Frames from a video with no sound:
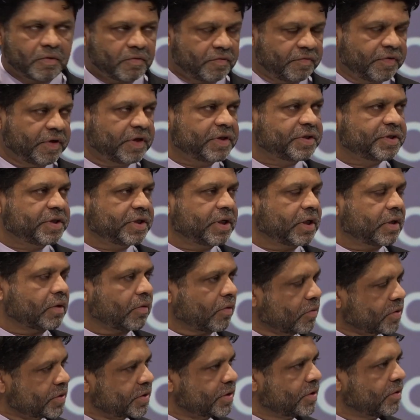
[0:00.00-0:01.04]
Fiji and
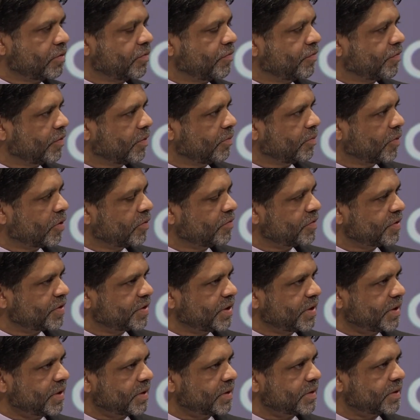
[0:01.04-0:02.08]
also from
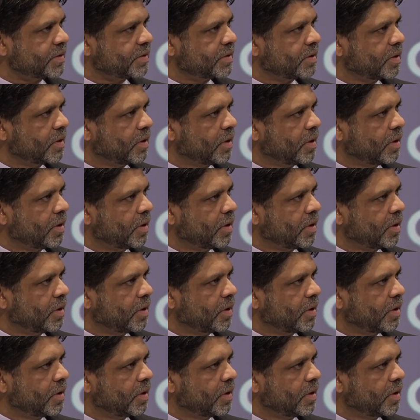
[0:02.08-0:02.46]
overseas,